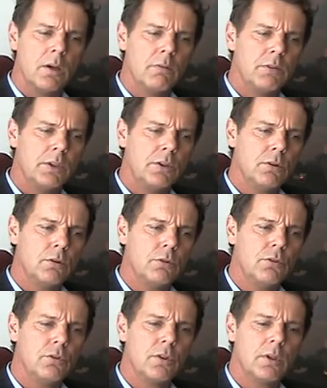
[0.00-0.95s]
We
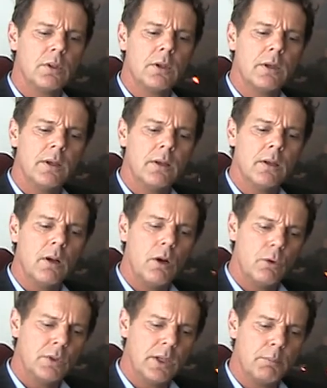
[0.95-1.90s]
use
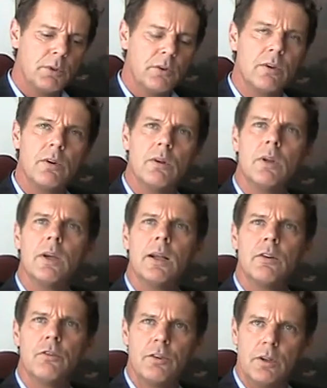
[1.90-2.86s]
own capital,
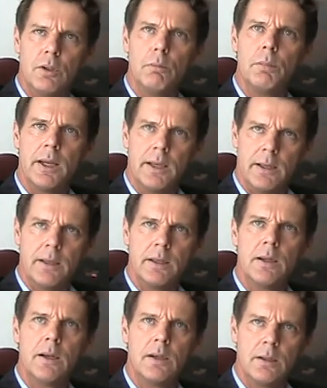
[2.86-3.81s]
and still
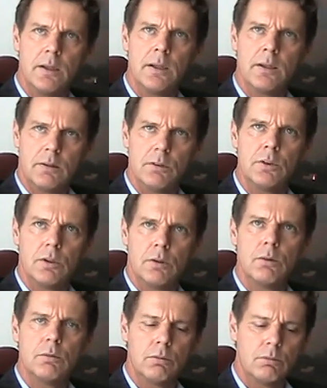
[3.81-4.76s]
banking are
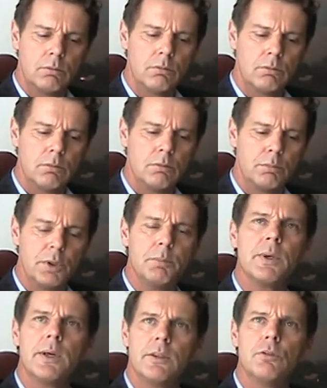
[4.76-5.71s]

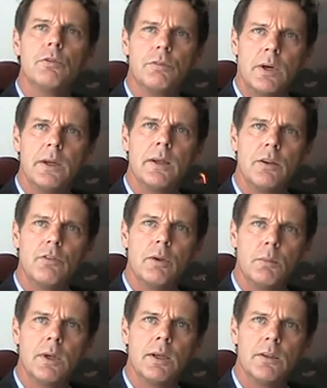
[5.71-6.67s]
prepared to finance
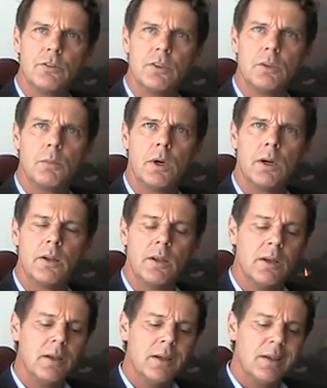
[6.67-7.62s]
simulators in the market.
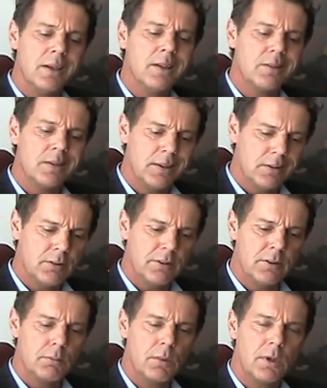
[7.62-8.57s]
Mm-hmm. It's an
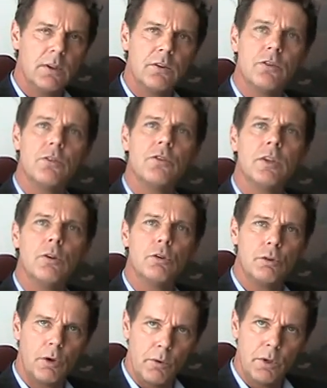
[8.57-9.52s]
interesting market. It's a still
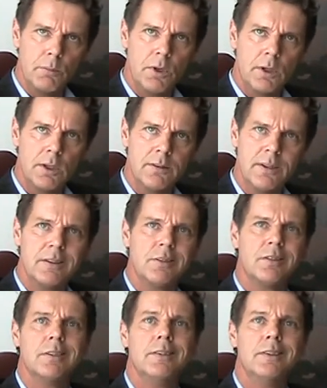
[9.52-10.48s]
growing market.
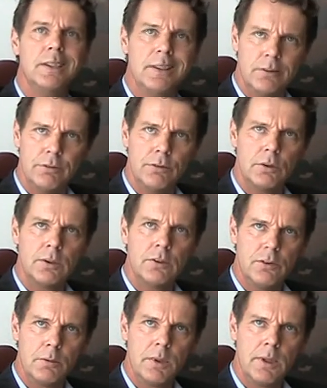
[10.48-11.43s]
There's a need for the
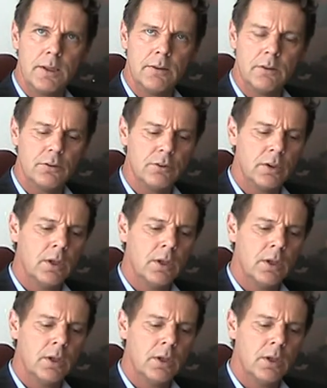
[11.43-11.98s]
simulators,